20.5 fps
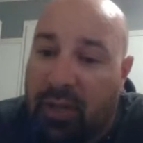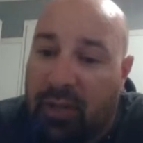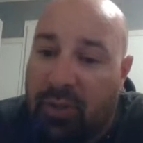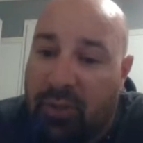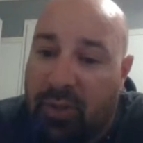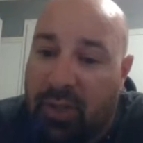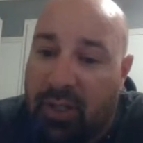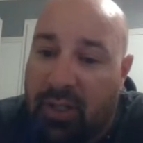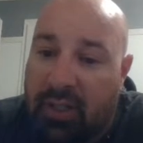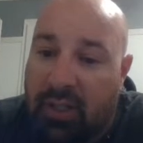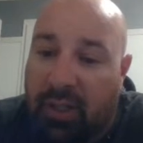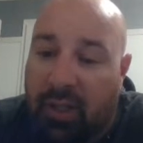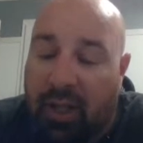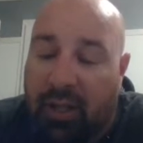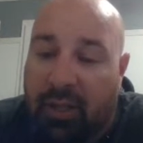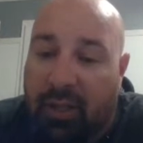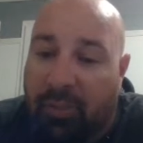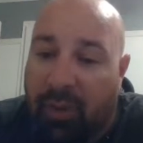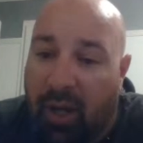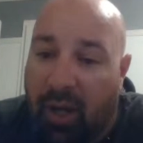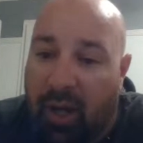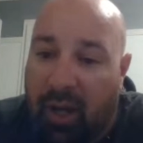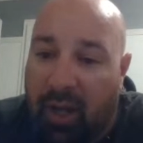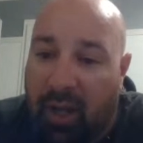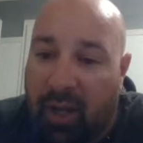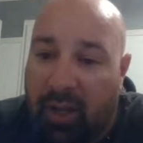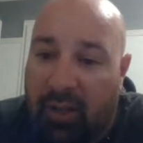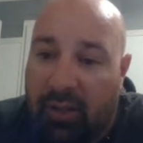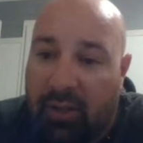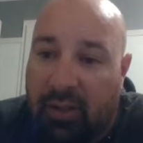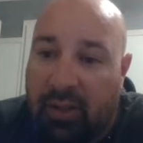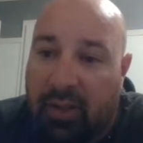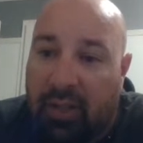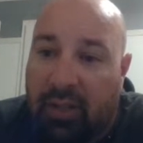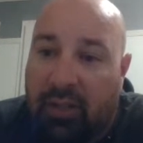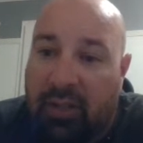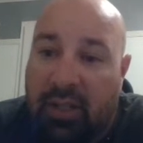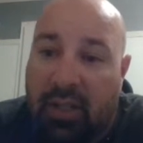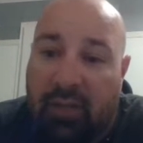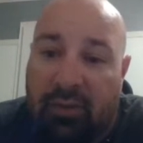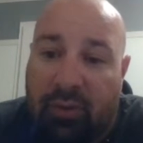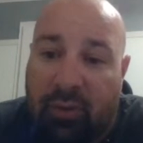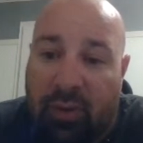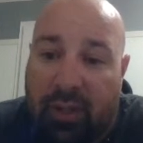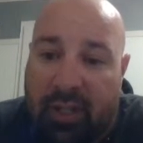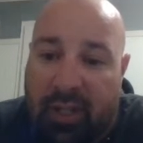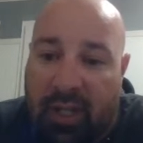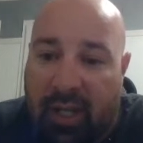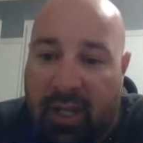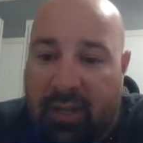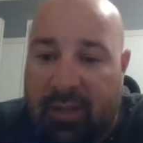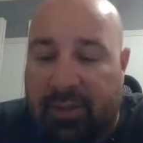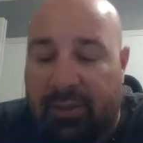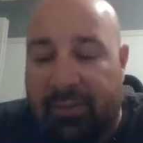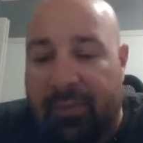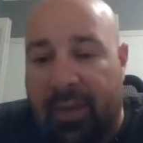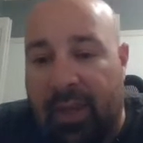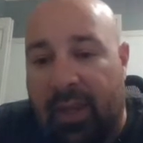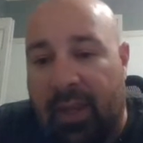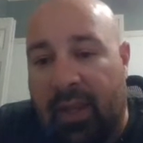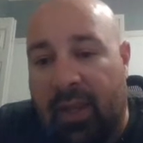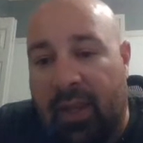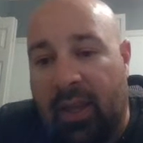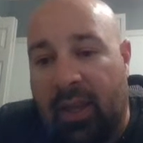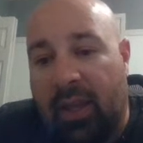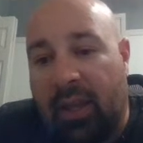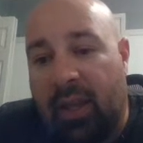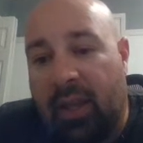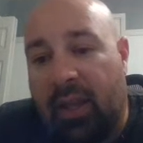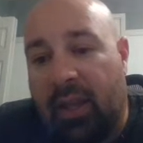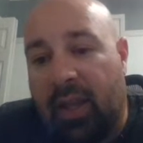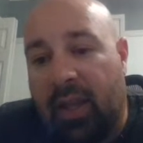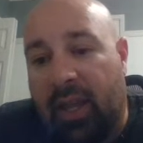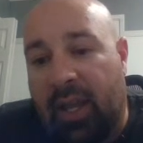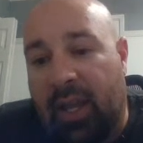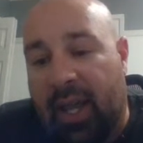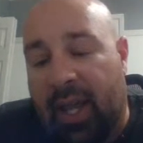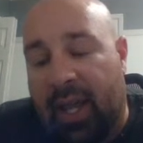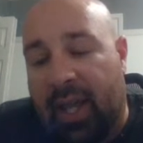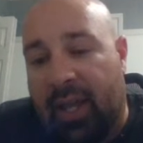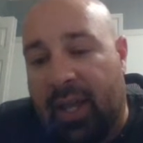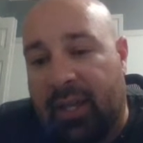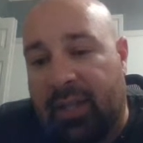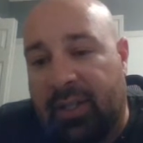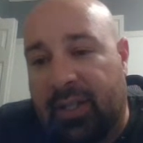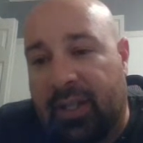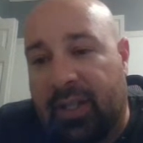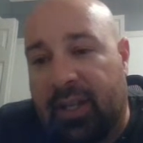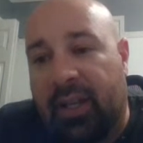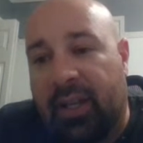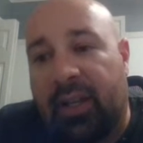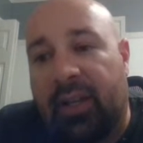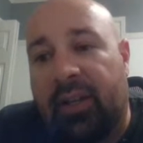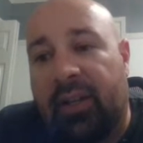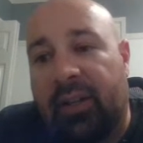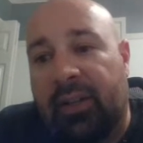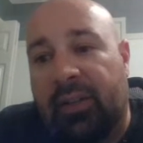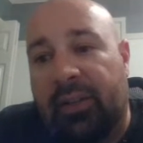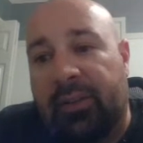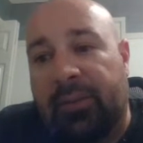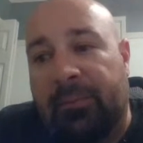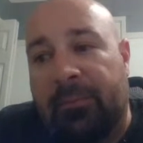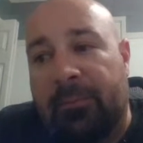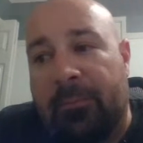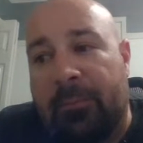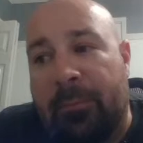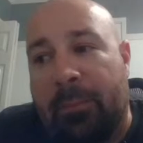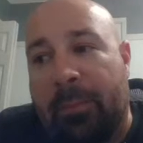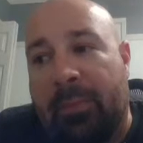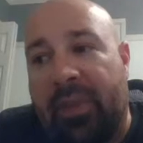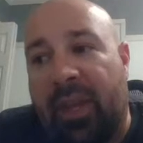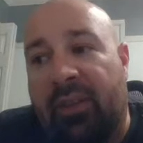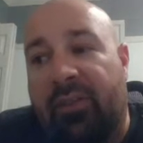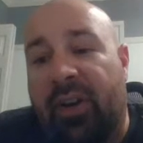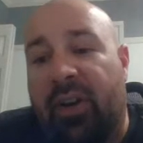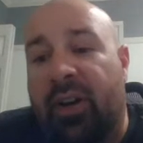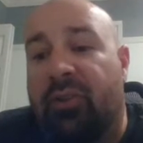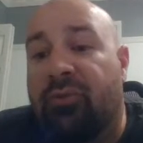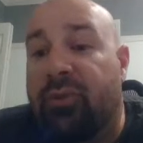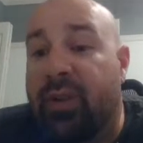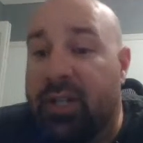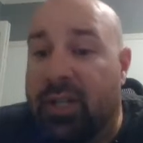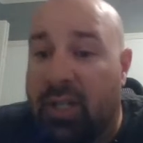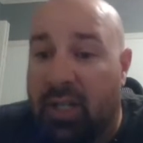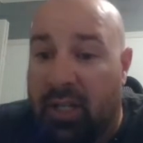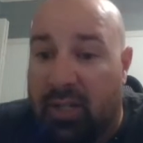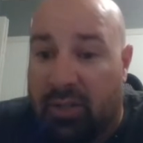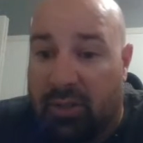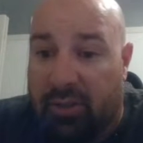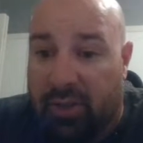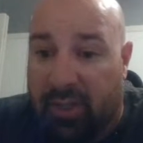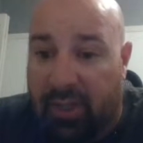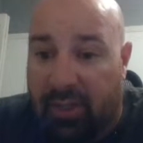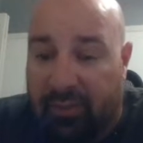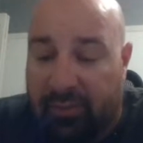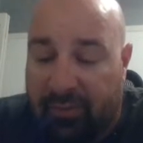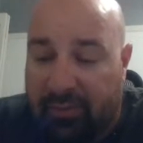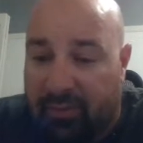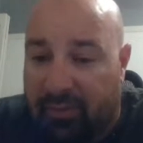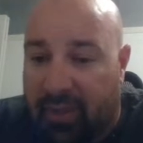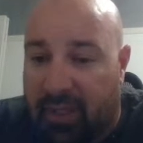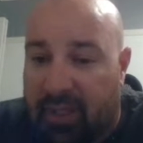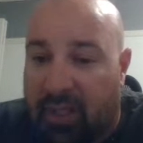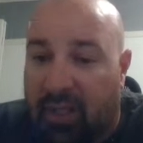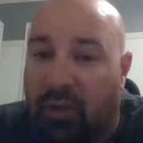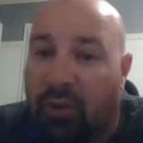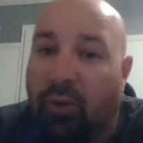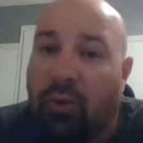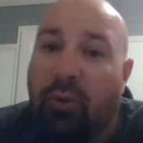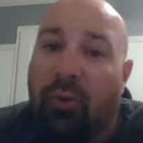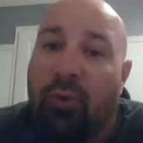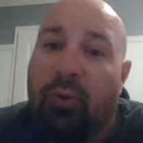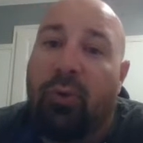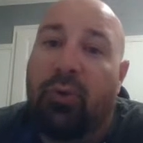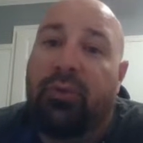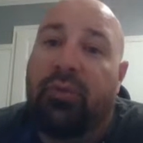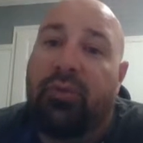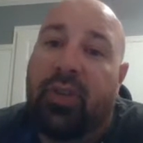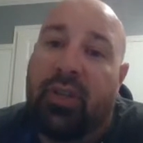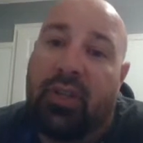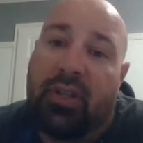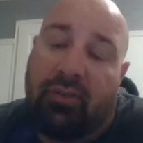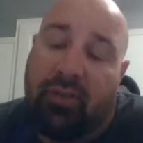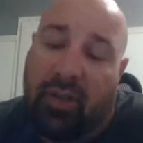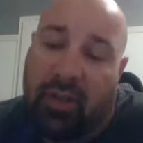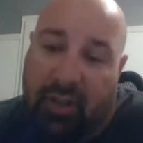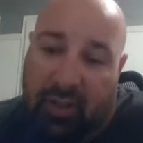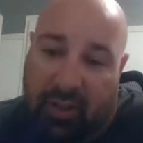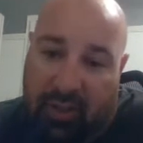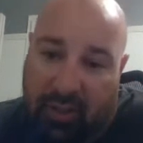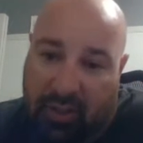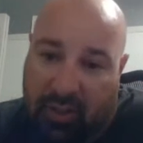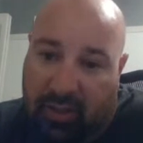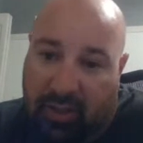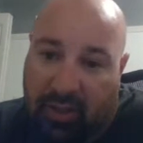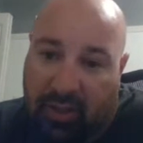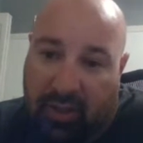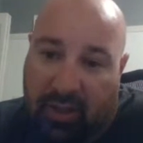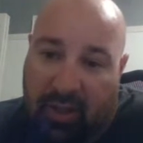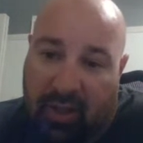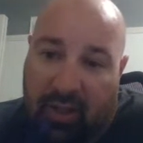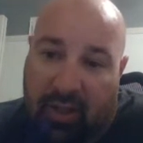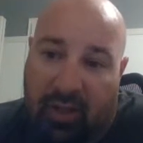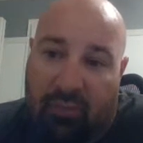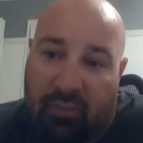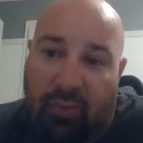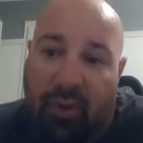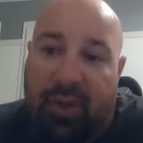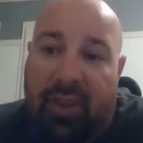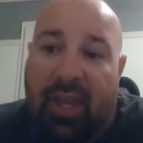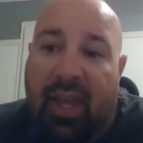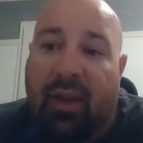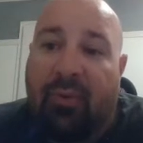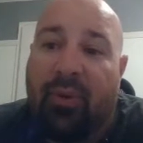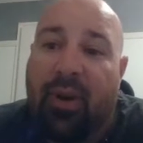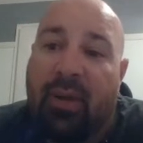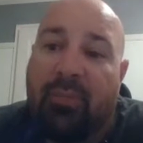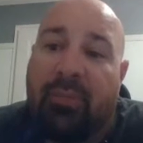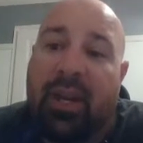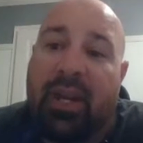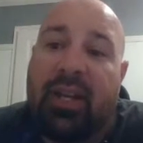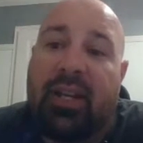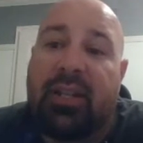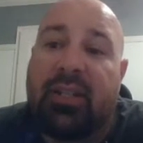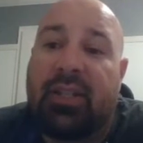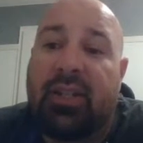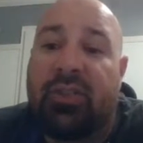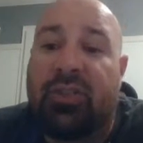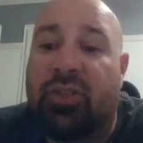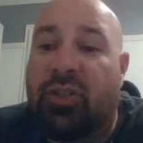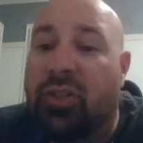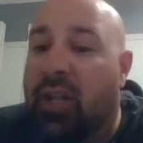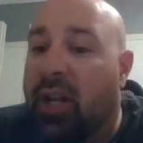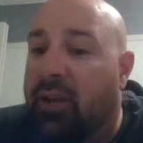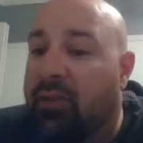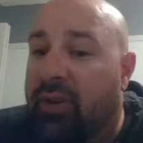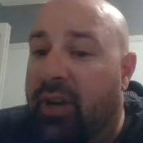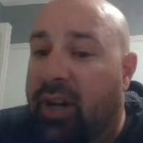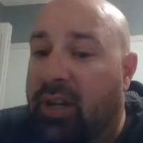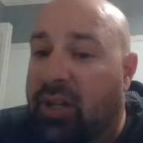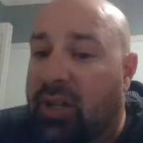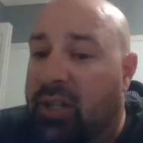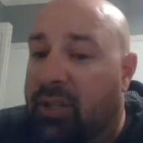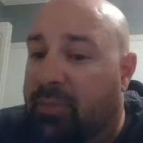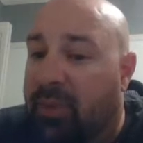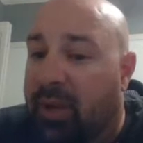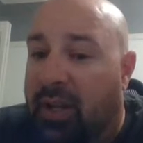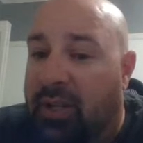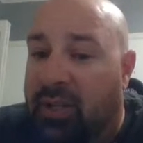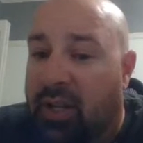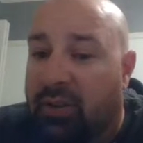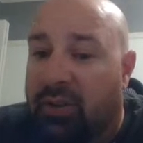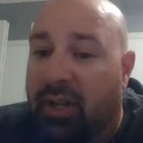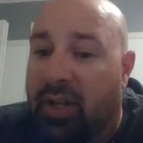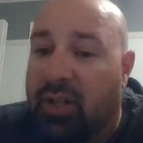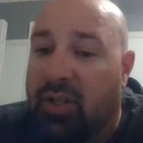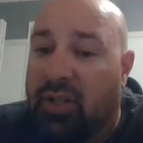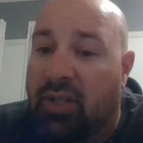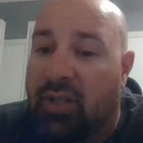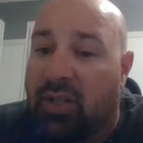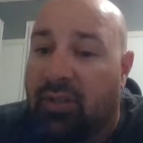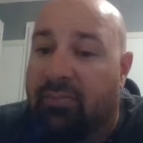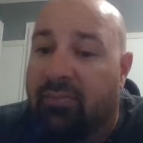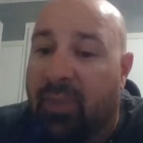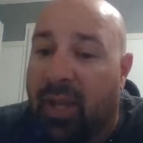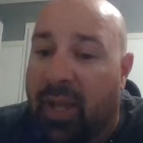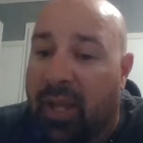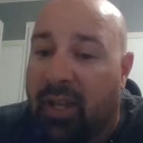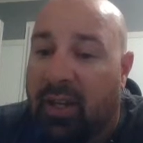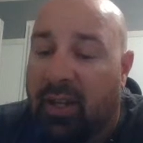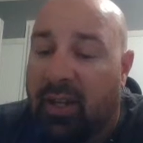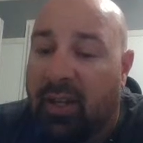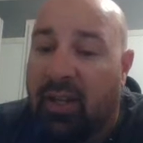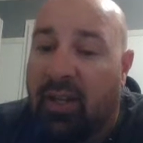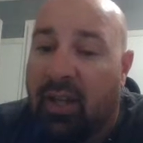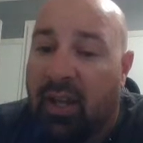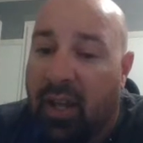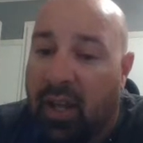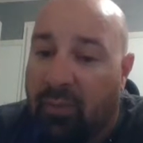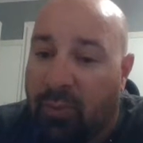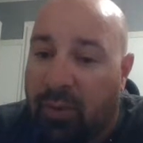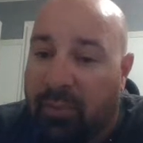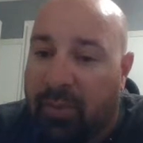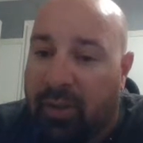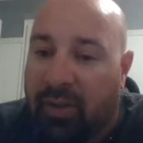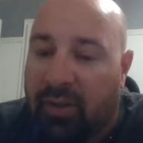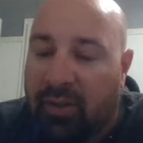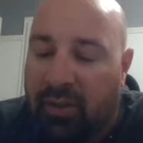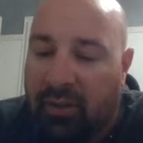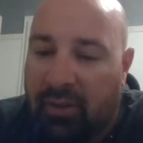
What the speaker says: Lucas along the Baja in the Sea of Cortez. It has a very rich history. It's an old fishing village. With that, what I mean is there's generations upon generations of men and women